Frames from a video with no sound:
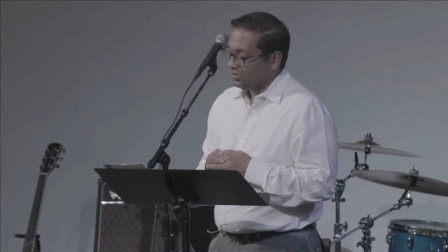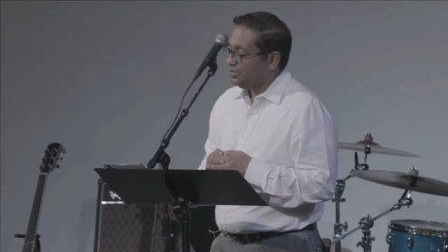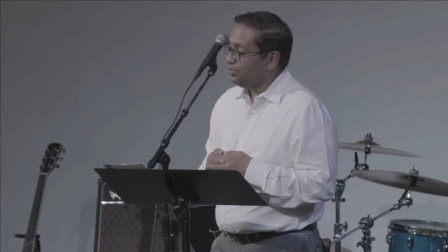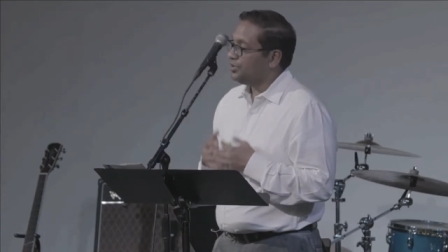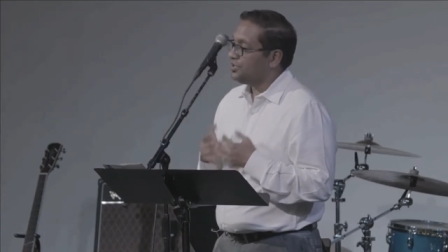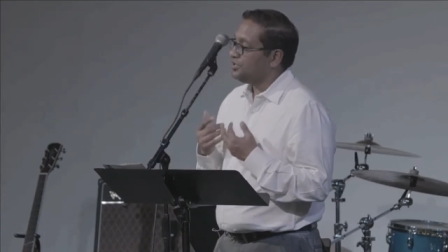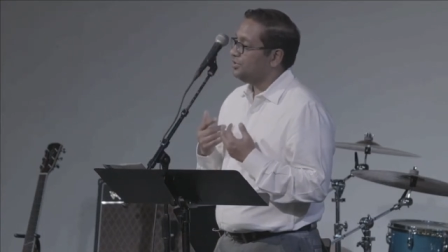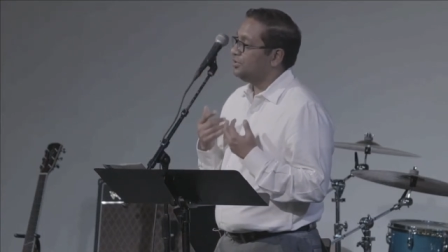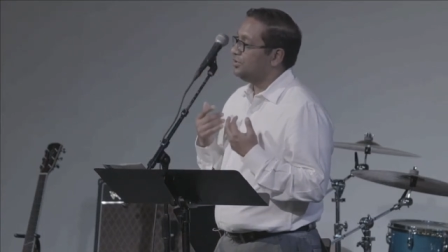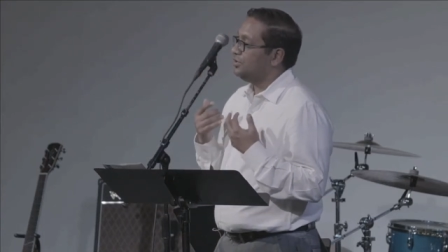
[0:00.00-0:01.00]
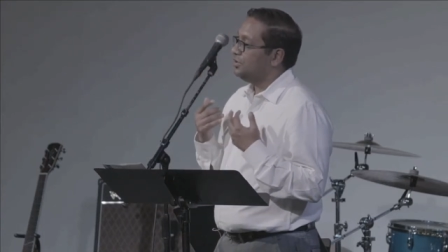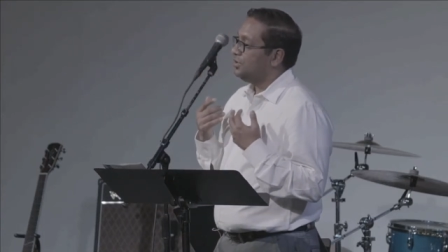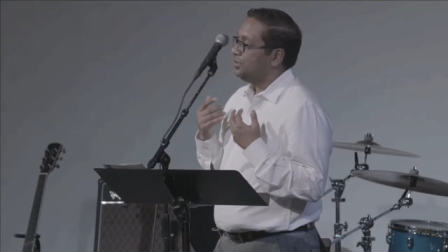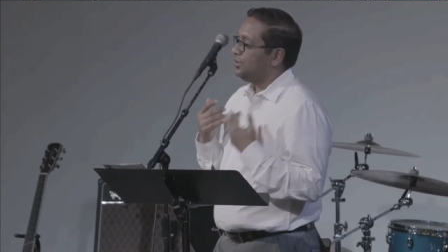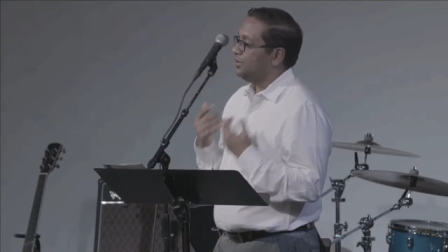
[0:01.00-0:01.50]
You are still,
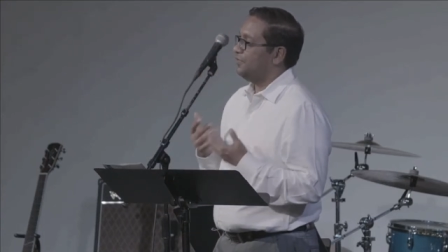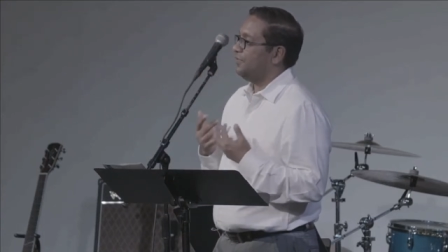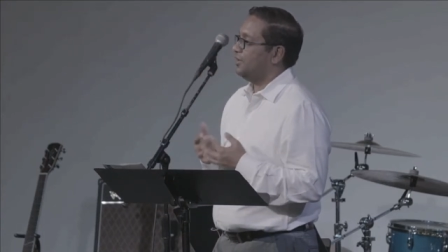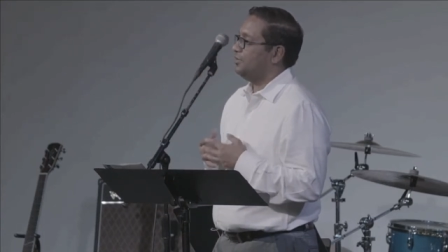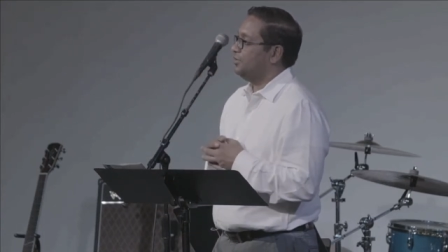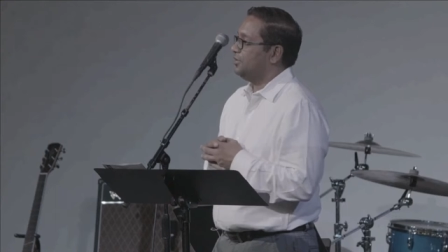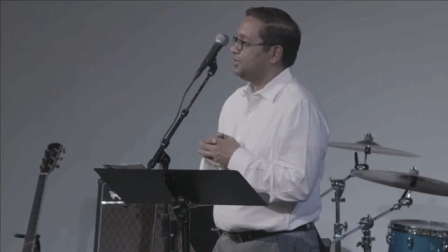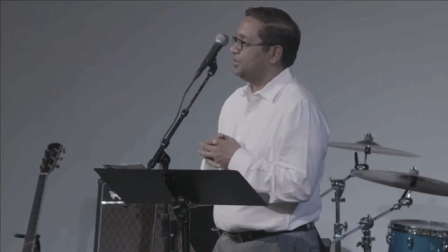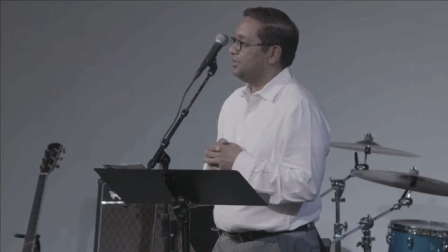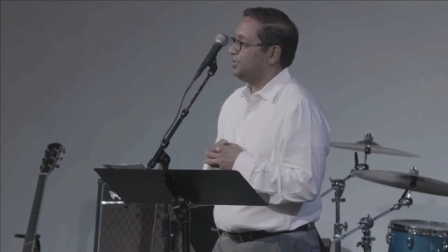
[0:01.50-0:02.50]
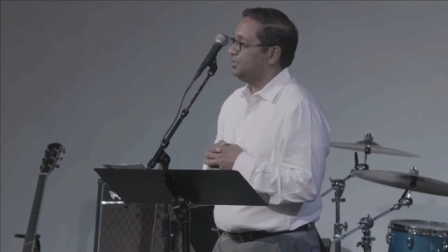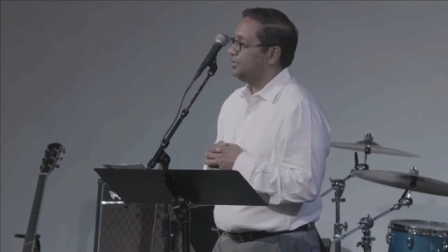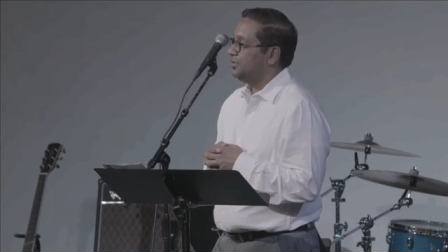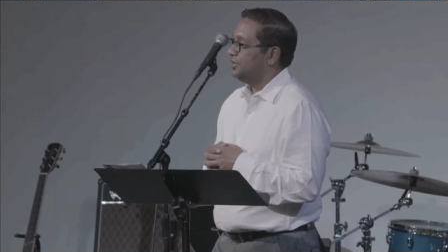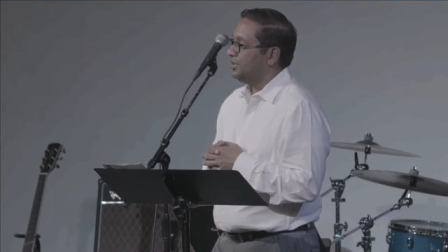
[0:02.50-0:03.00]
when the Father looks at you,
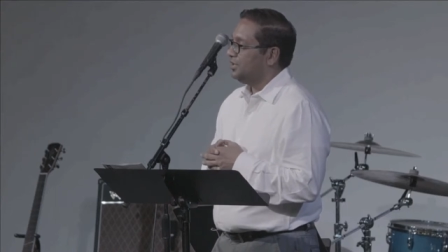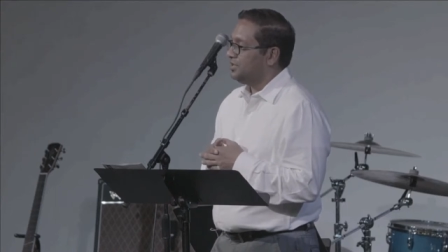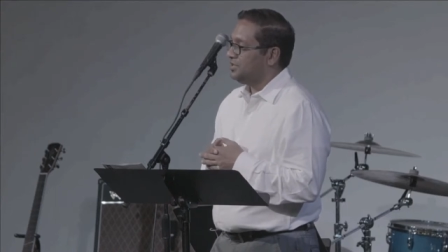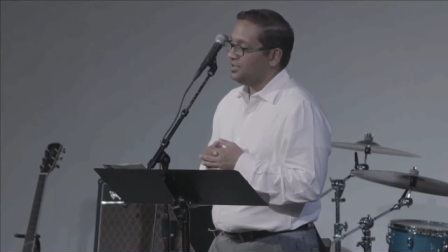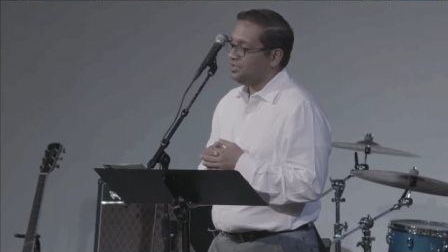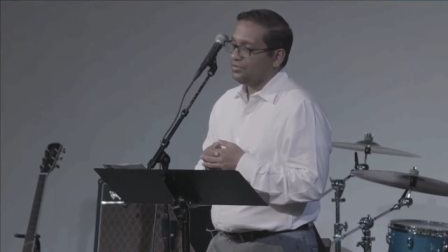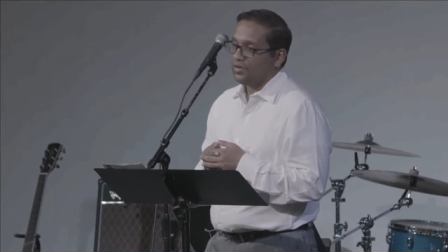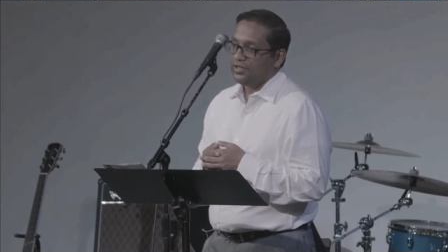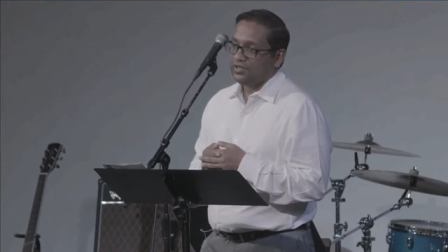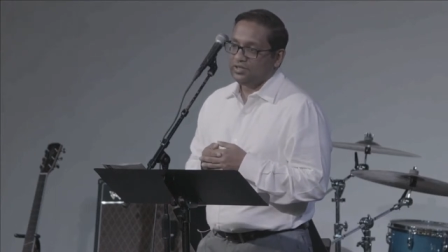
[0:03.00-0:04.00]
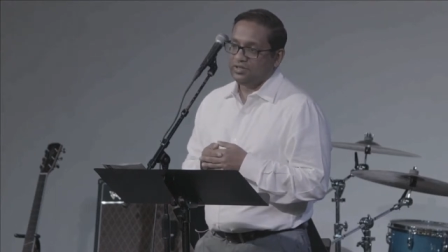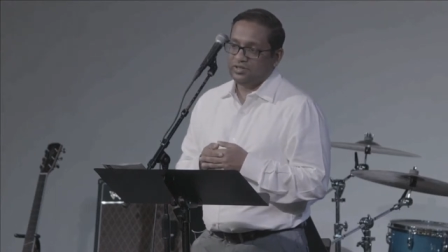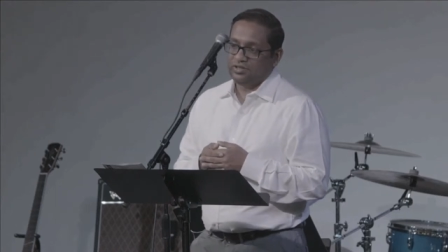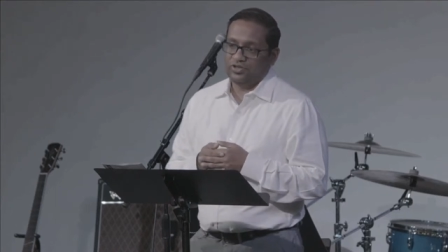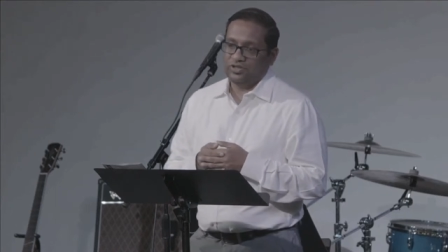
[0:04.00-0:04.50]
he sees the
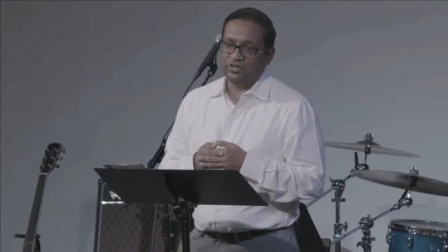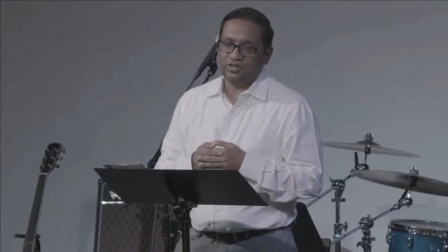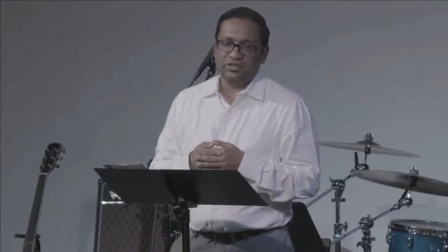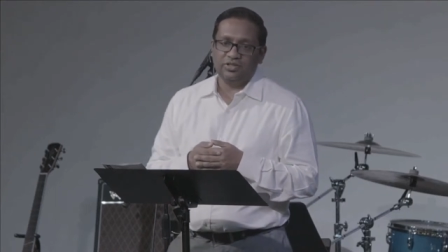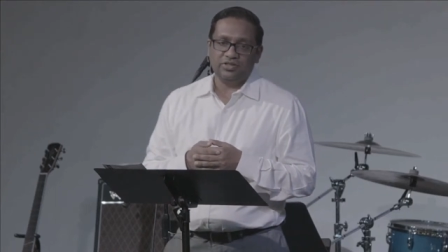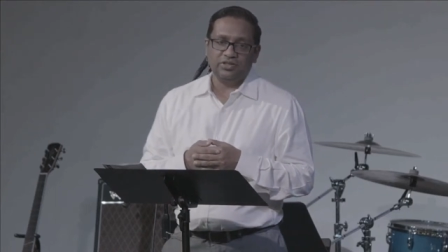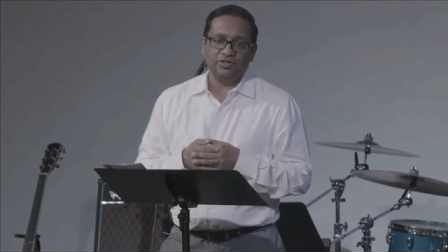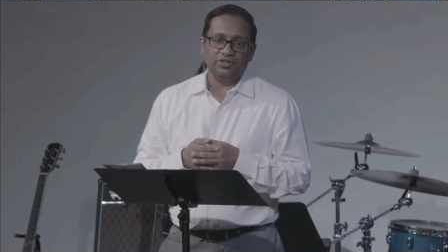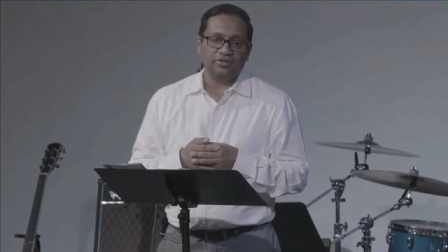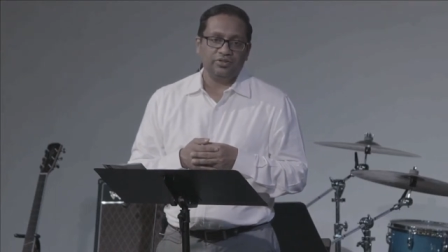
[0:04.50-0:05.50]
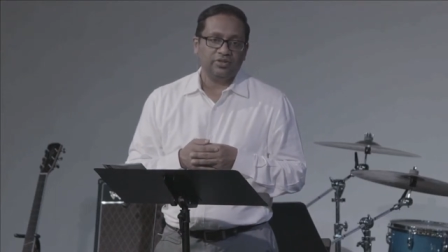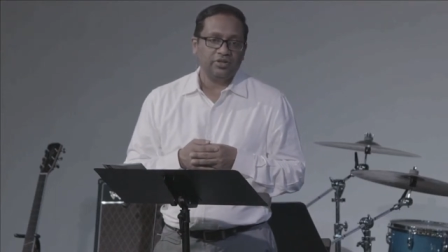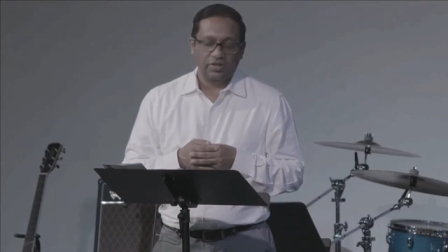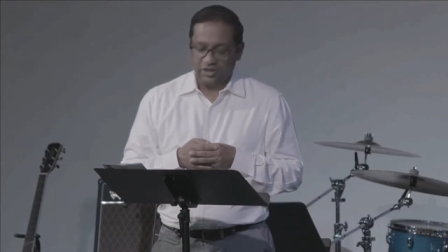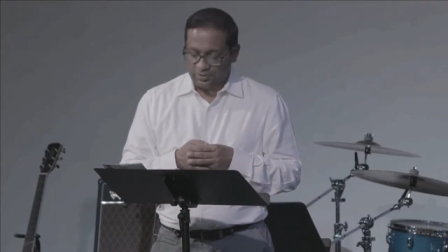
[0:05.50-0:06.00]
righteousness of Jesus and he sees you
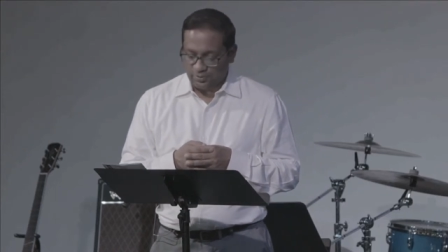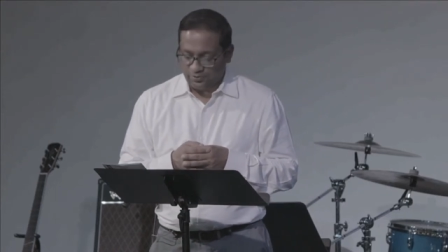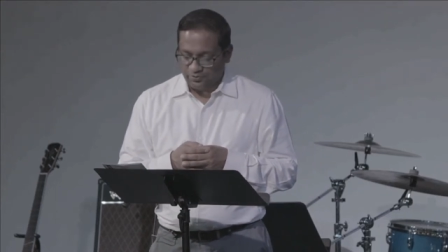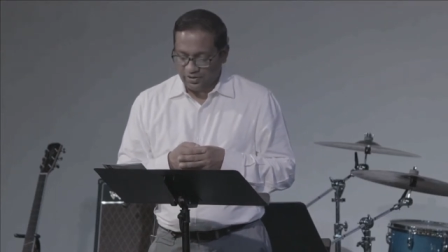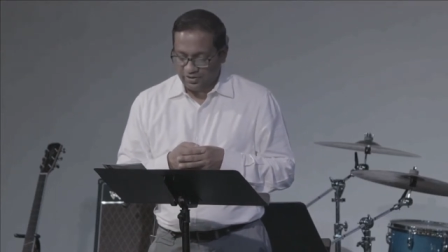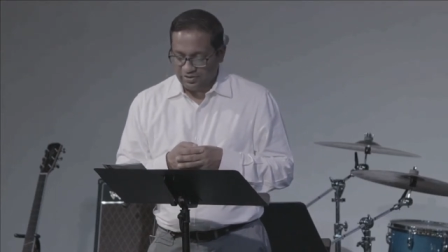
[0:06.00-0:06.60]
as perfect.